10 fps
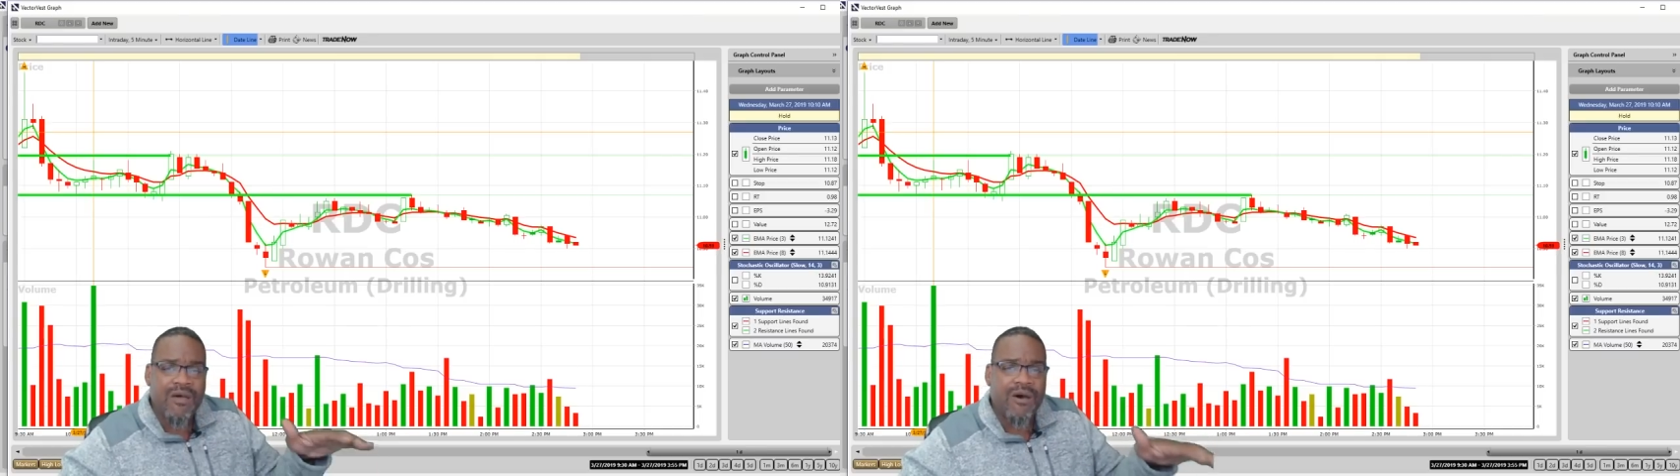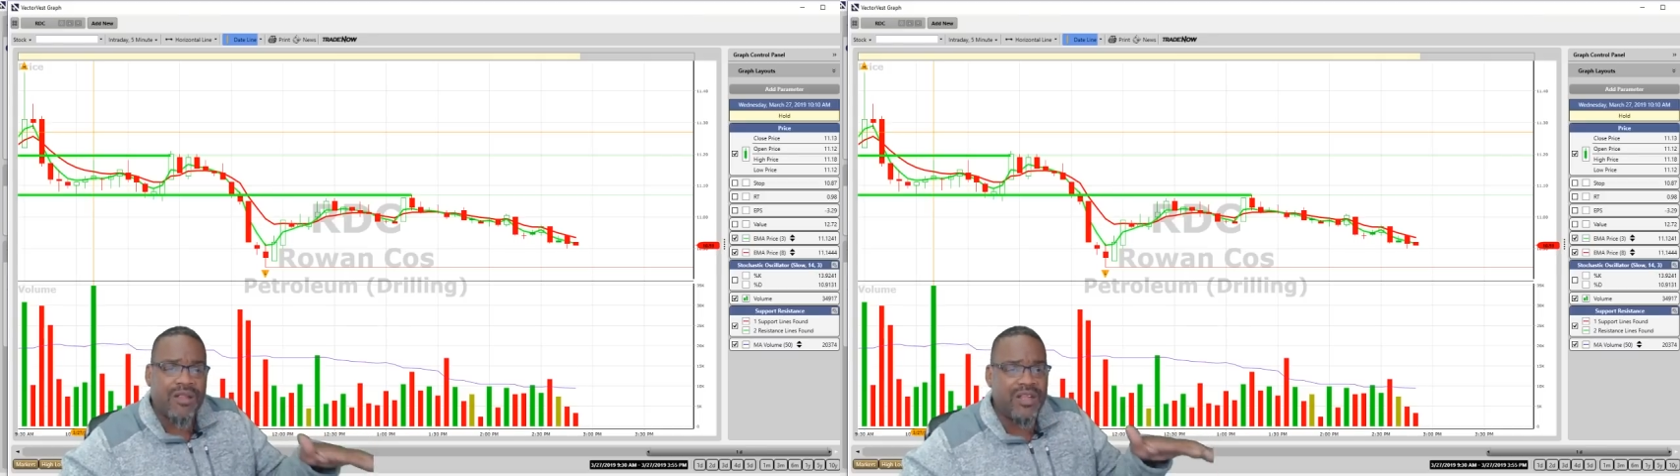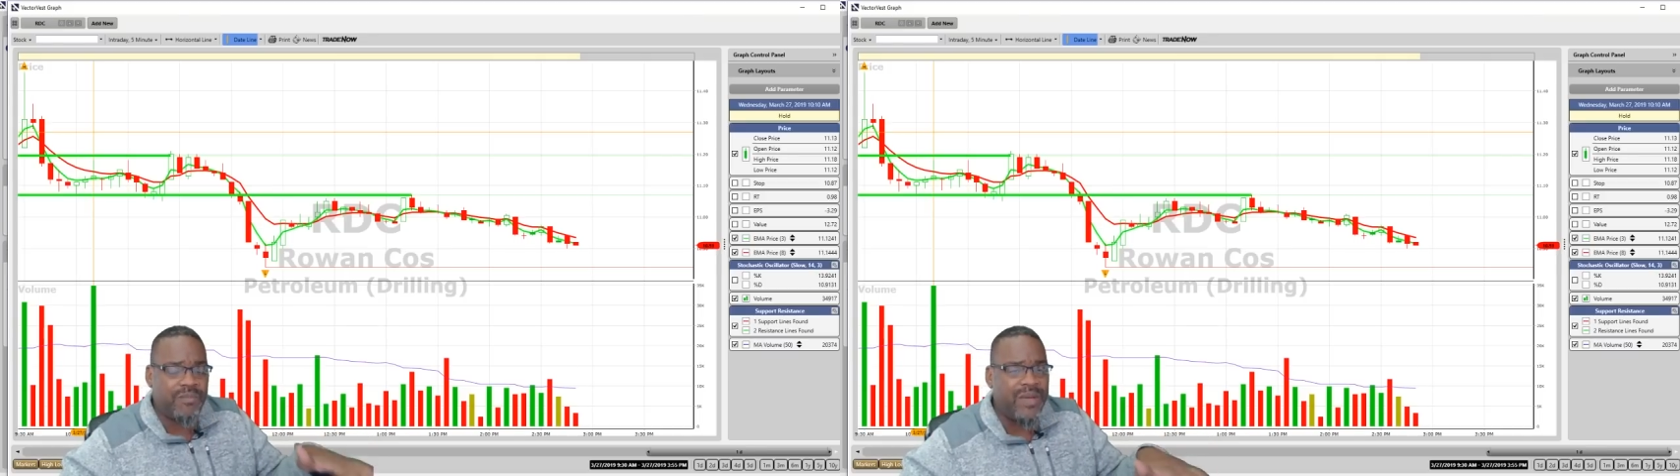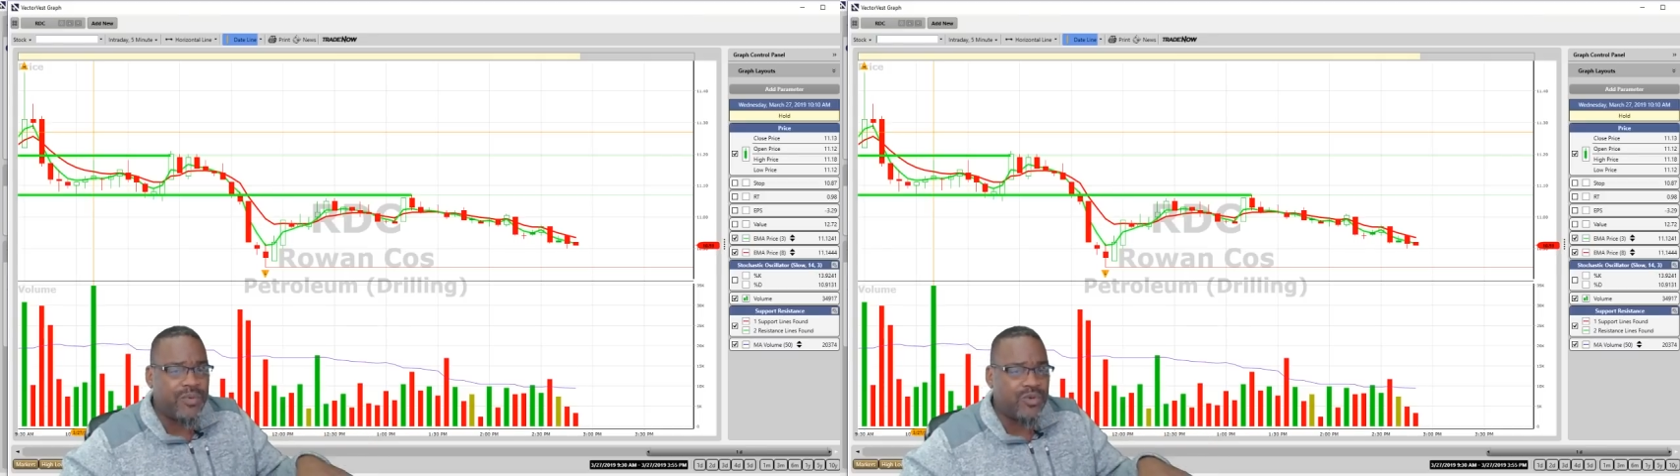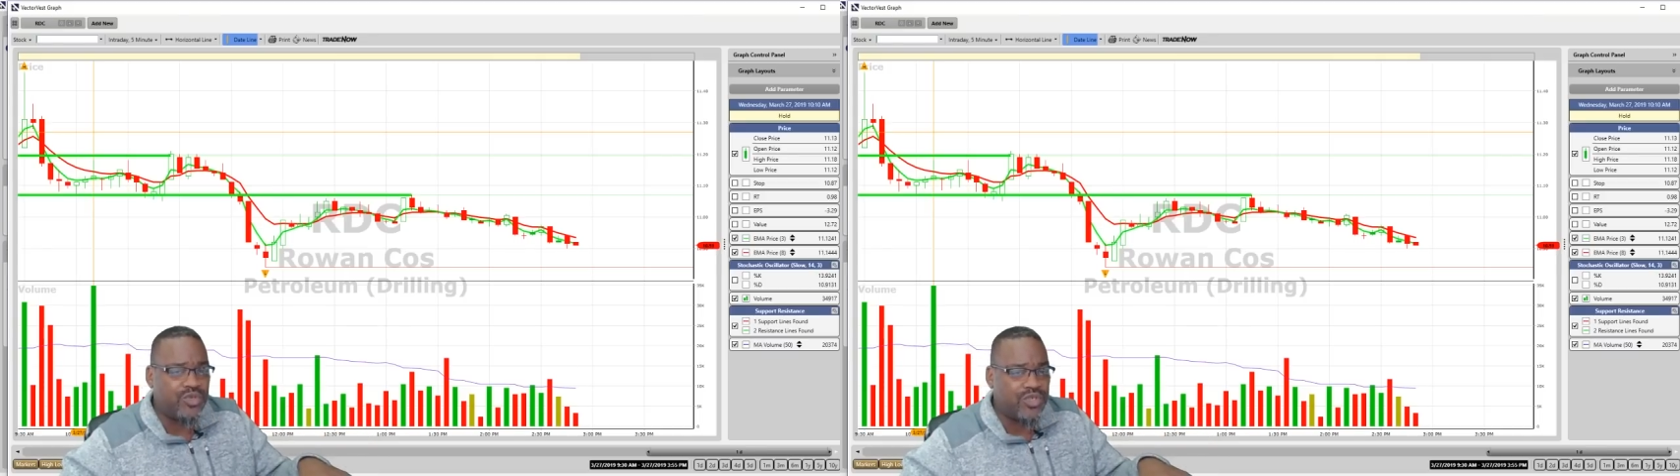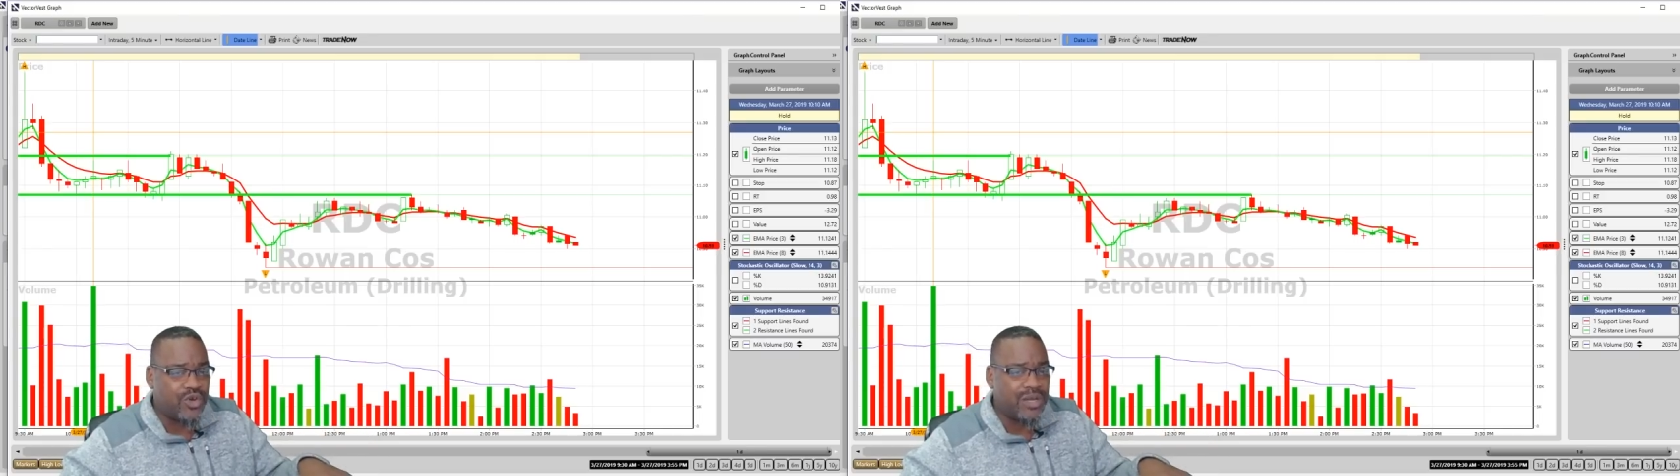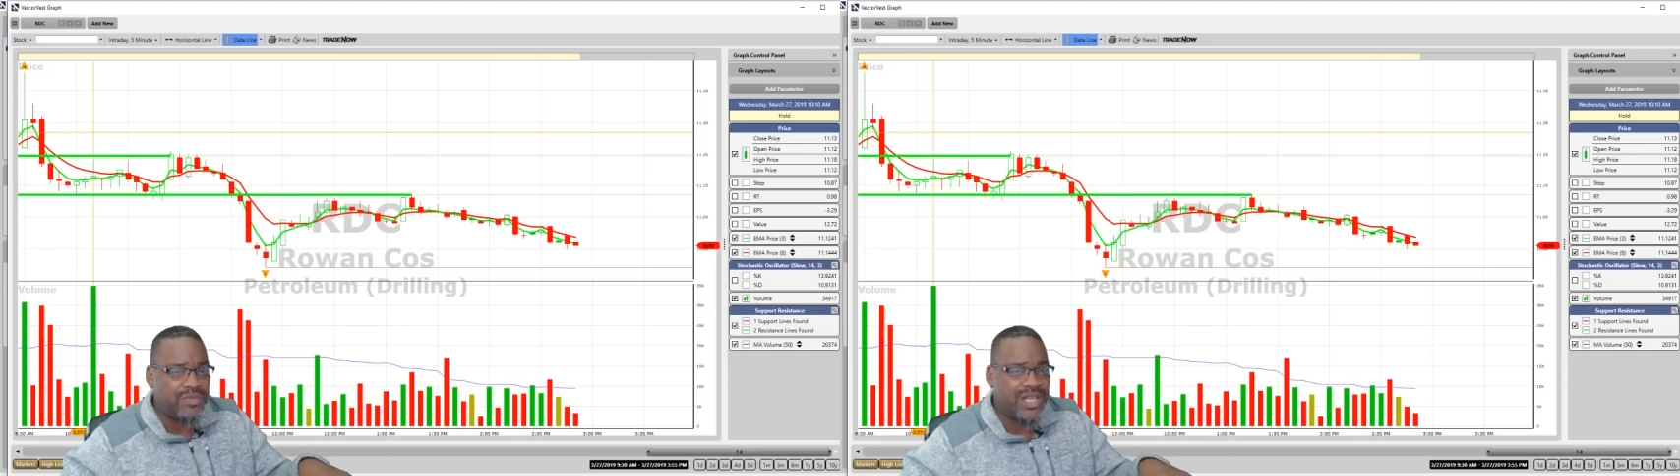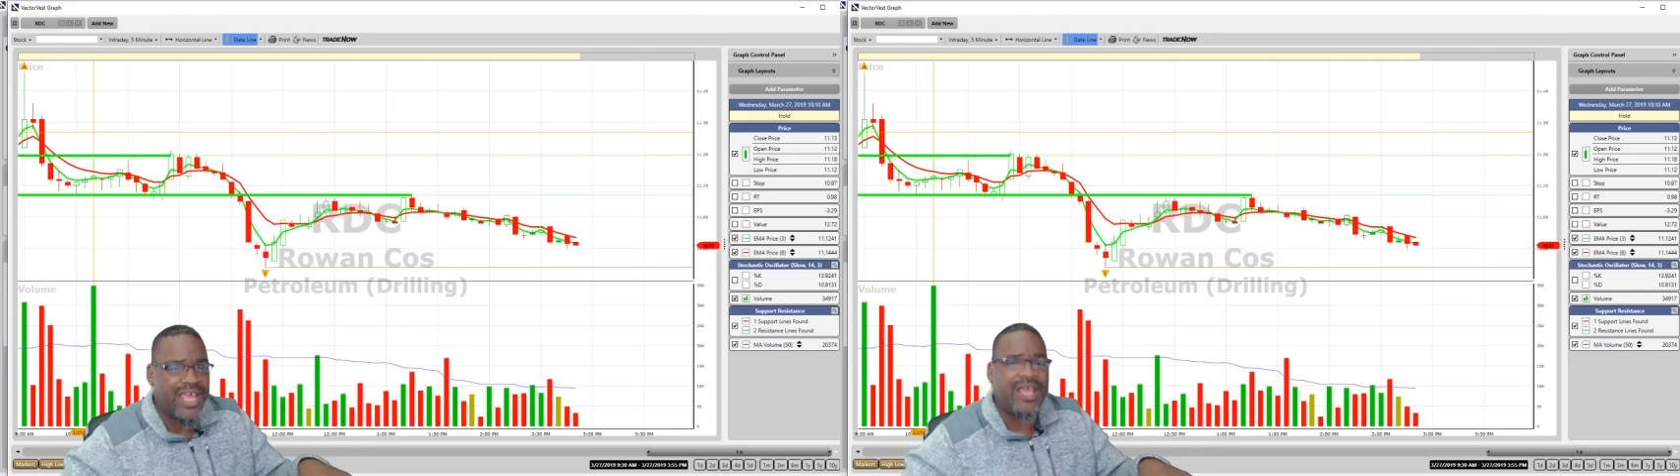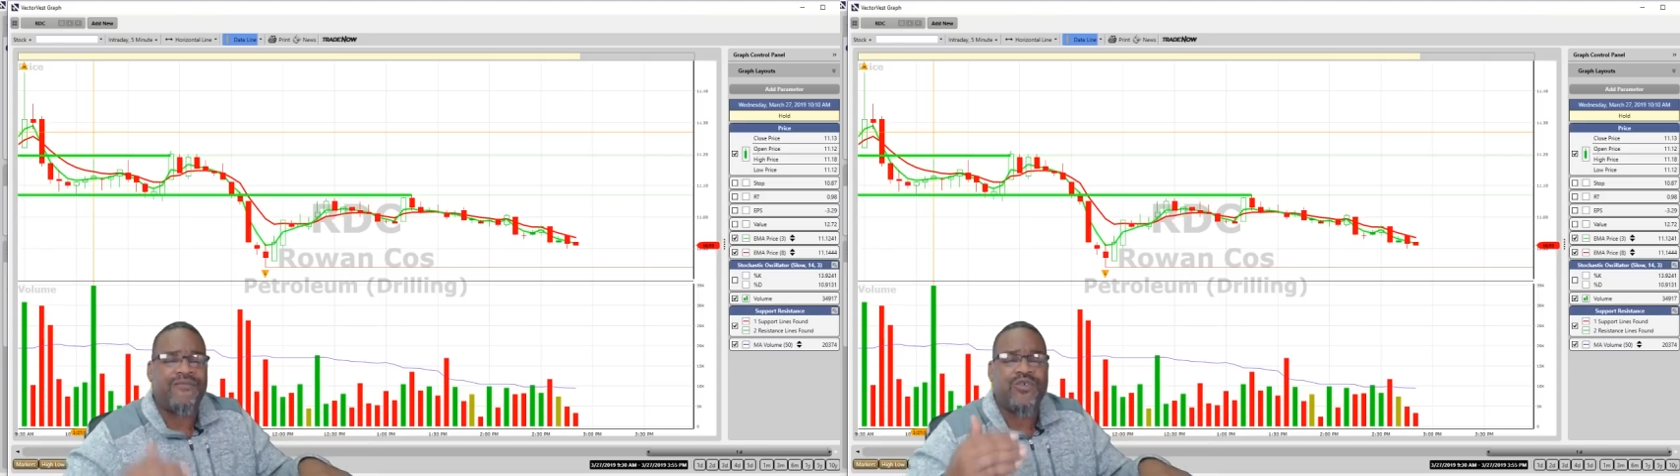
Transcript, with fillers: all of the people who showed up today, if you